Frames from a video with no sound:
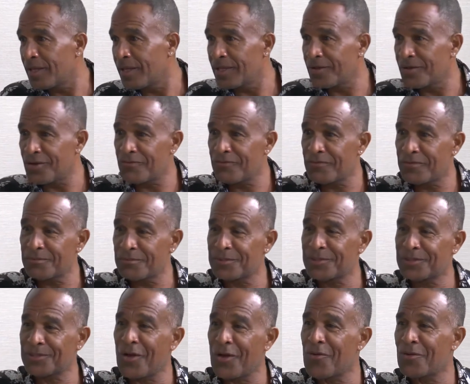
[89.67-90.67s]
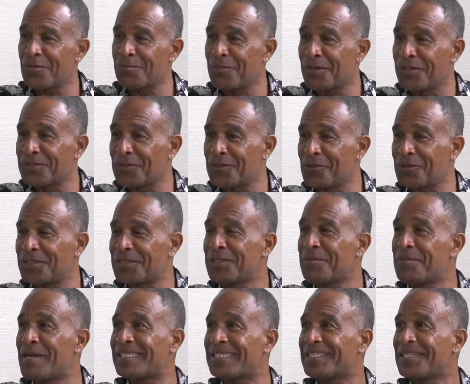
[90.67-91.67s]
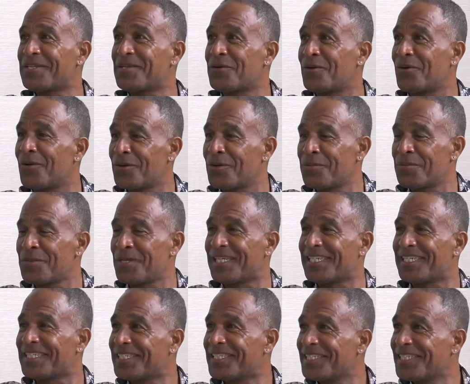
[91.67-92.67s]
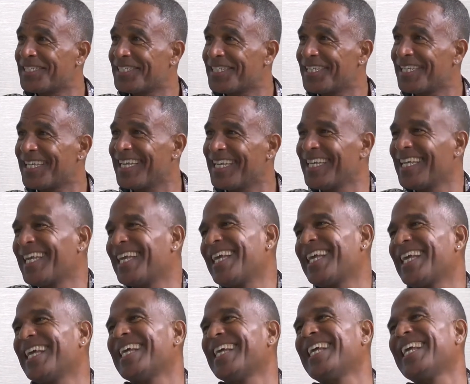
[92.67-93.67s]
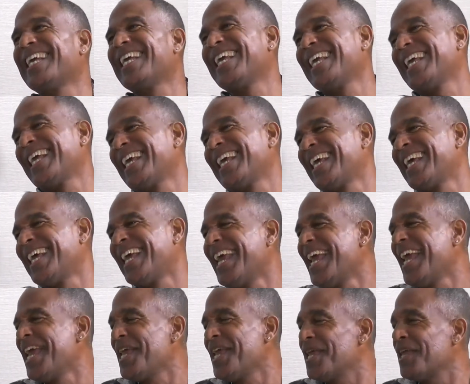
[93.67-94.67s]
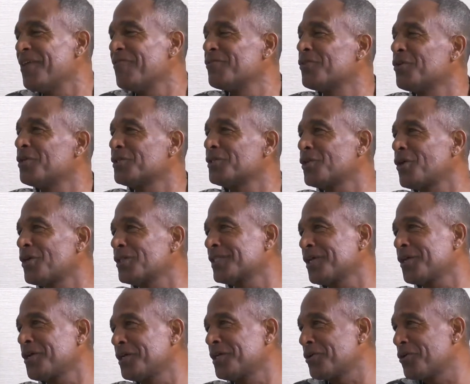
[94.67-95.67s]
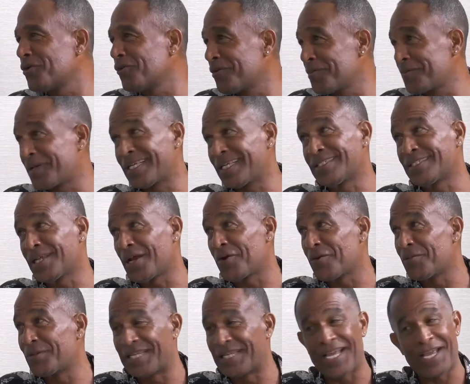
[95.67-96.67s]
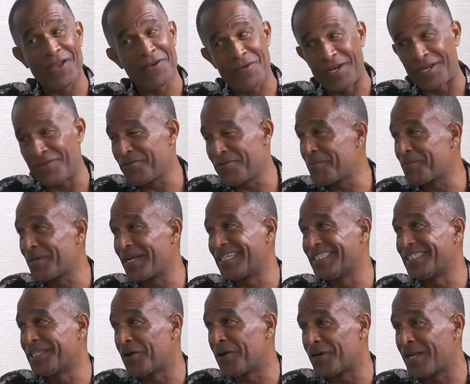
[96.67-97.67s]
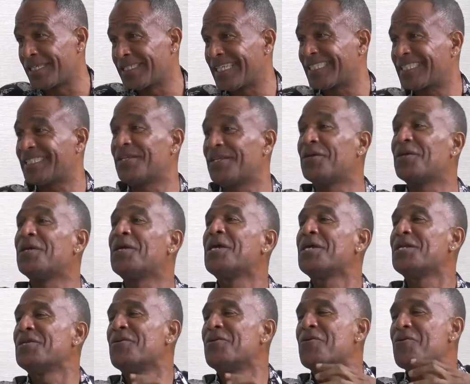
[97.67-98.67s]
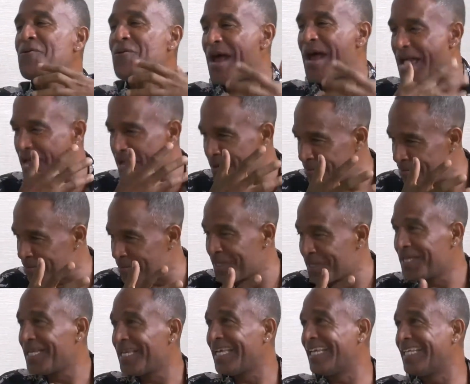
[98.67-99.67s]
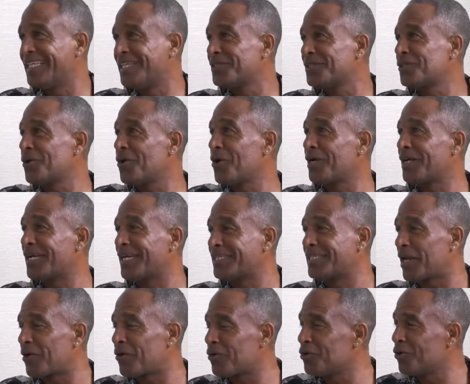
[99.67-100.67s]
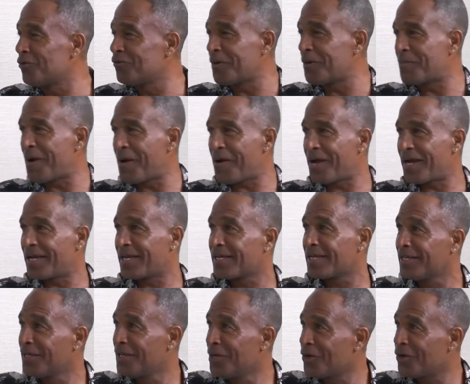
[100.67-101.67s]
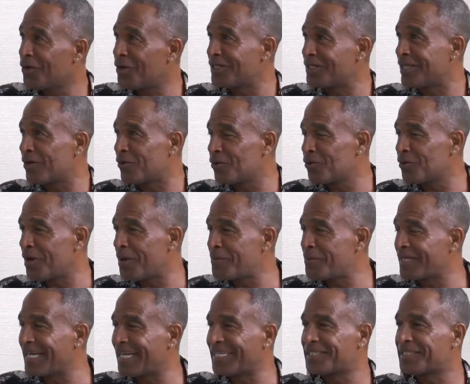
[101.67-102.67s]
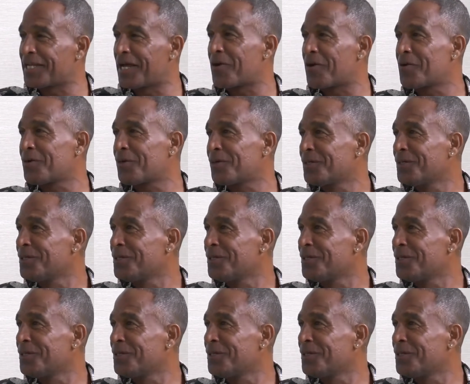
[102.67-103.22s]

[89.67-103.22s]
I come from South, but South is the best now. How you mean? Alright. I'm gonna just ice up my glasses. Even though the song say Coldero from Cantaro, but I ain't really from Cantaro. I just say the rhyme in the song. Cantaro known for Parang, Coldero rhyme with Cantaro.